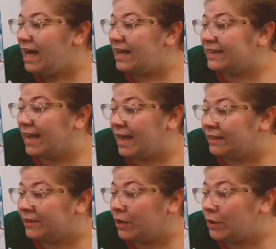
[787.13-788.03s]
A
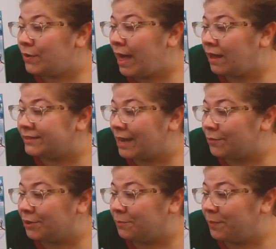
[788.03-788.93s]
calico held
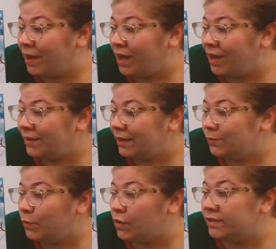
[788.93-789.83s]
out her paw
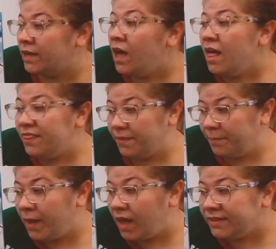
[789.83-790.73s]
and warned, "The
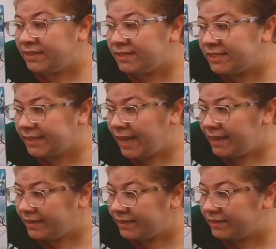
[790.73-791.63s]
pond is
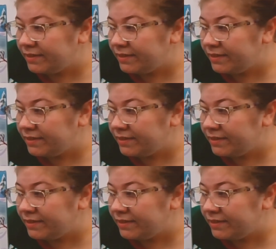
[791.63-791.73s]
slick."